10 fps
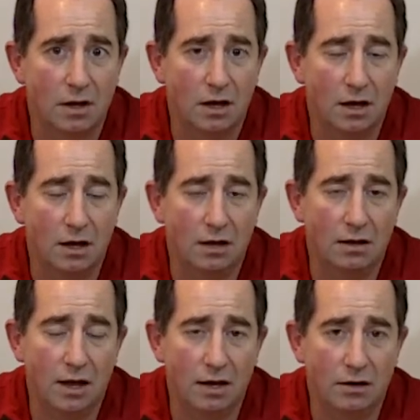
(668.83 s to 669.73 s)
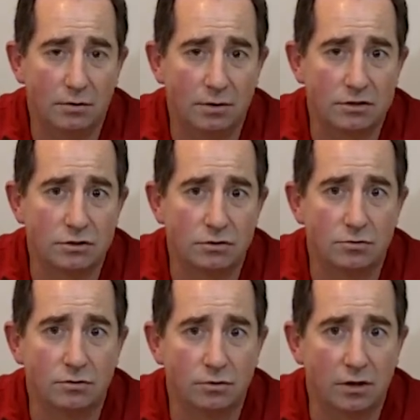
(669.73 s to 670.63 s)
uh, adequate
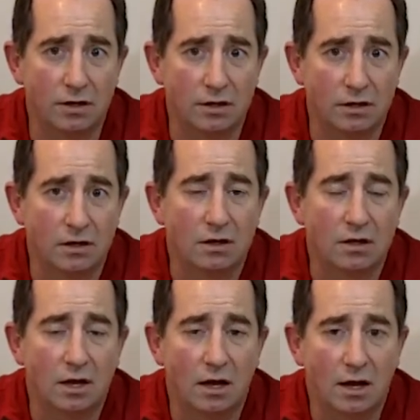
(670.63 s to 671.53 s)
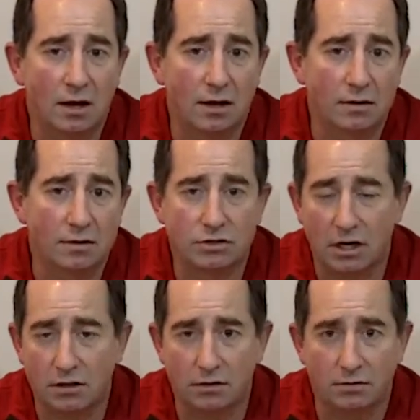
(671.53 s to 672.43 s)
to really uh,
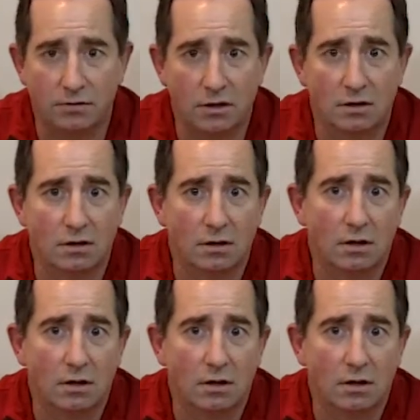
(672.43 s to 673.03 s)
check their feet.